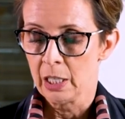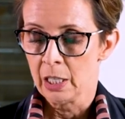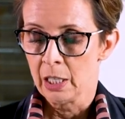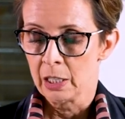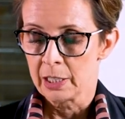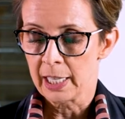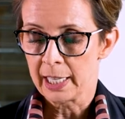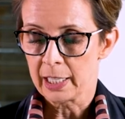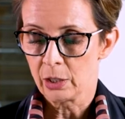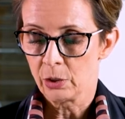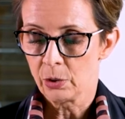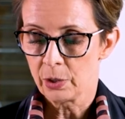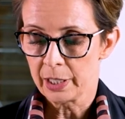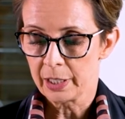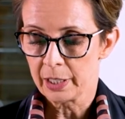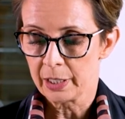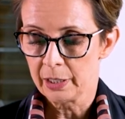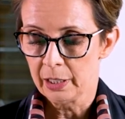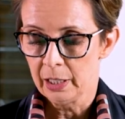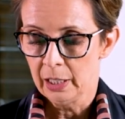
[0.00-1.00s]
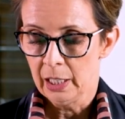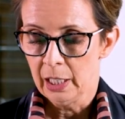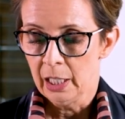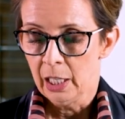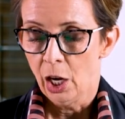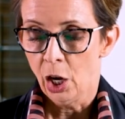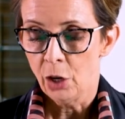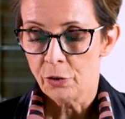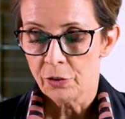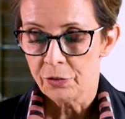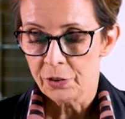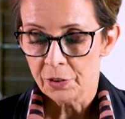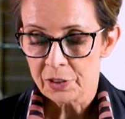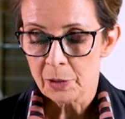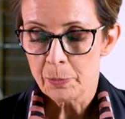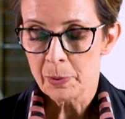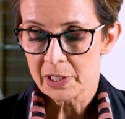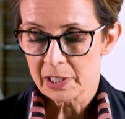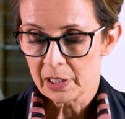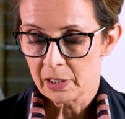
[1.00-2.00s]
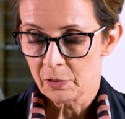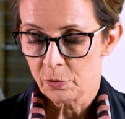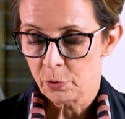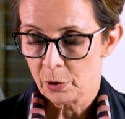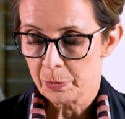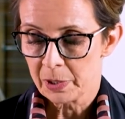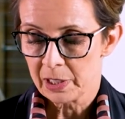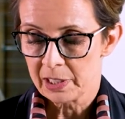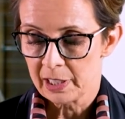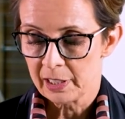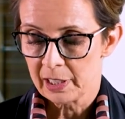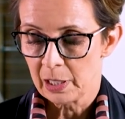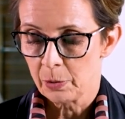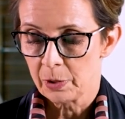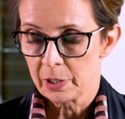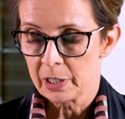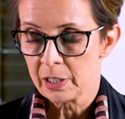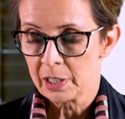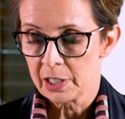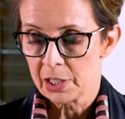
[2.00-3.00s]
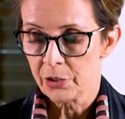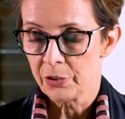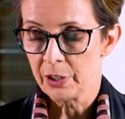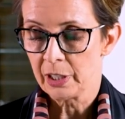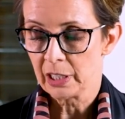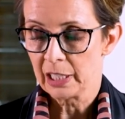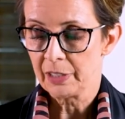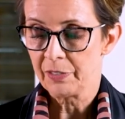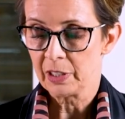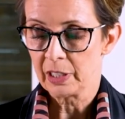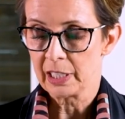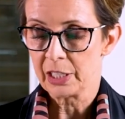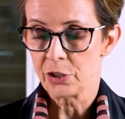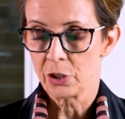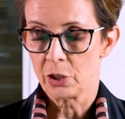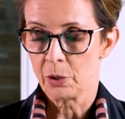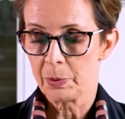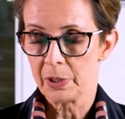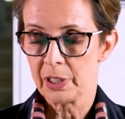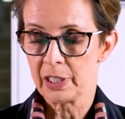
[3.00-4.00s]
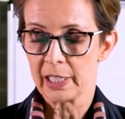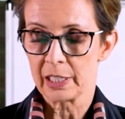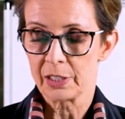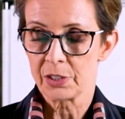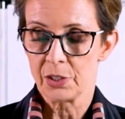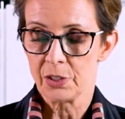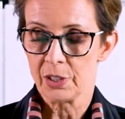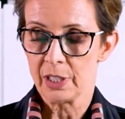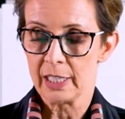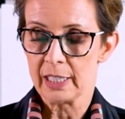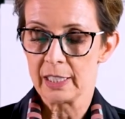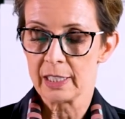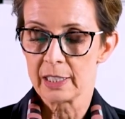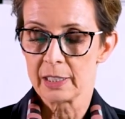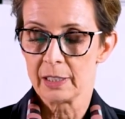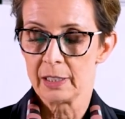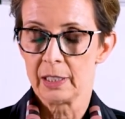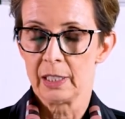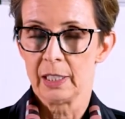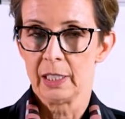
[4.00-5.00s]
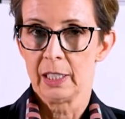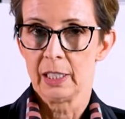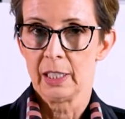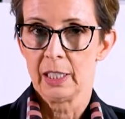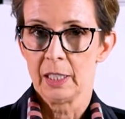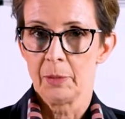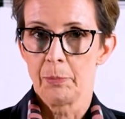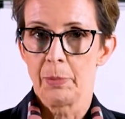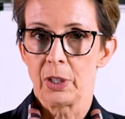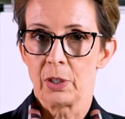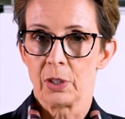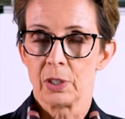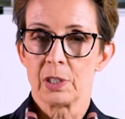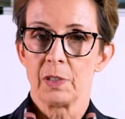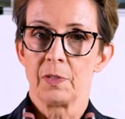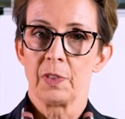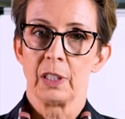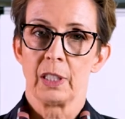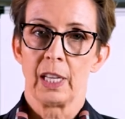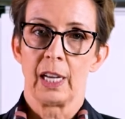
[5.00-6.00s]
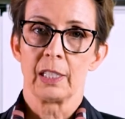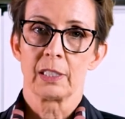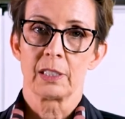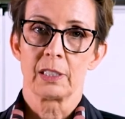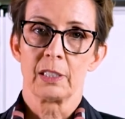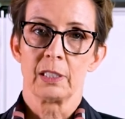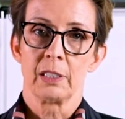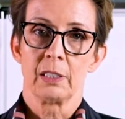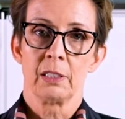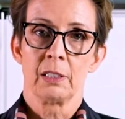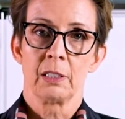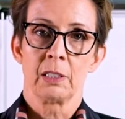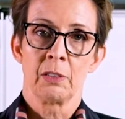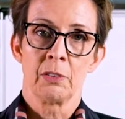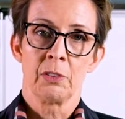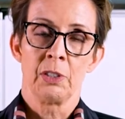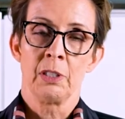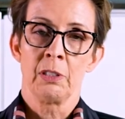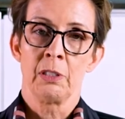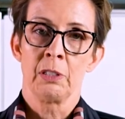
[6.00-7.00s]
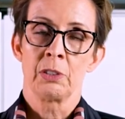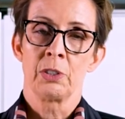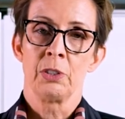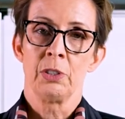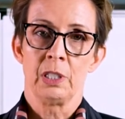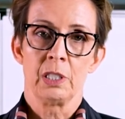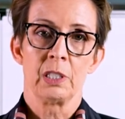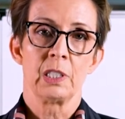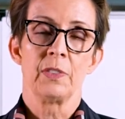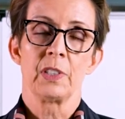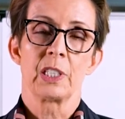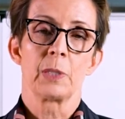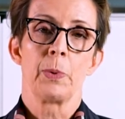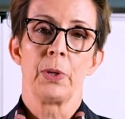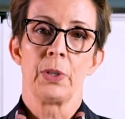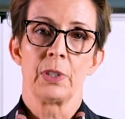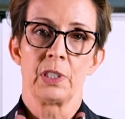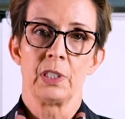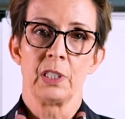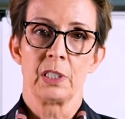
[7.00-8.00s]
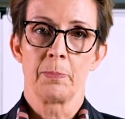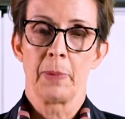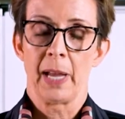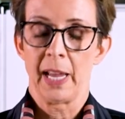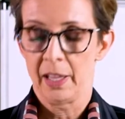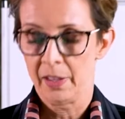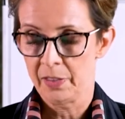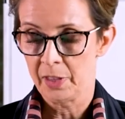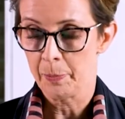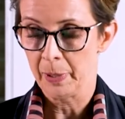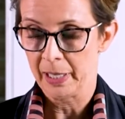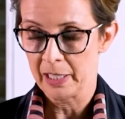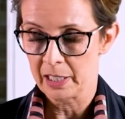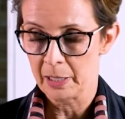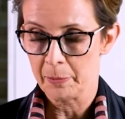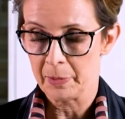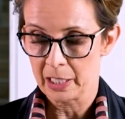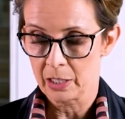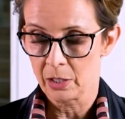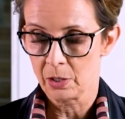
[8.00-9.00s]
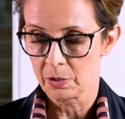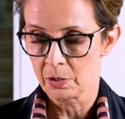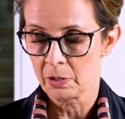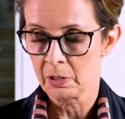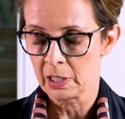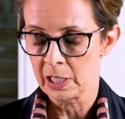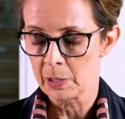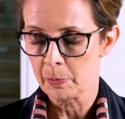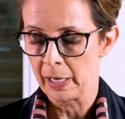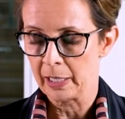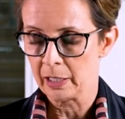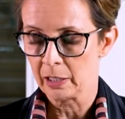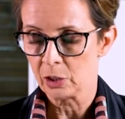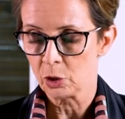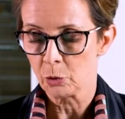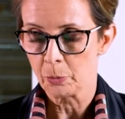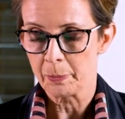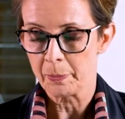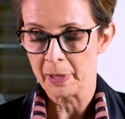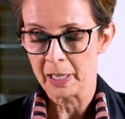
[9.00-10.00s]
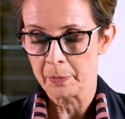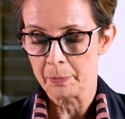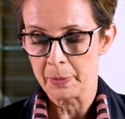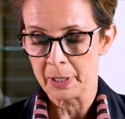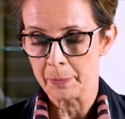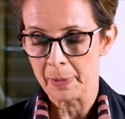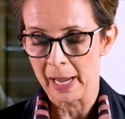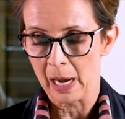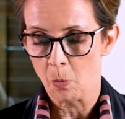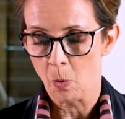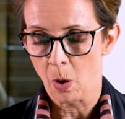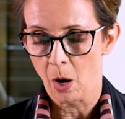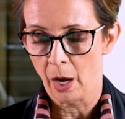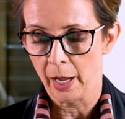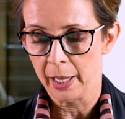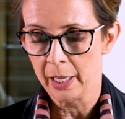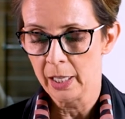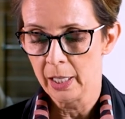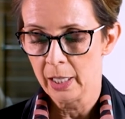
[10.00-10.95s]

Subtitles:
take a look at it. Over 50% of women said they were considering leaving their job in the next 2 years because of the last 2 years of experience in the pandemic, and I'll explain a little bit about why.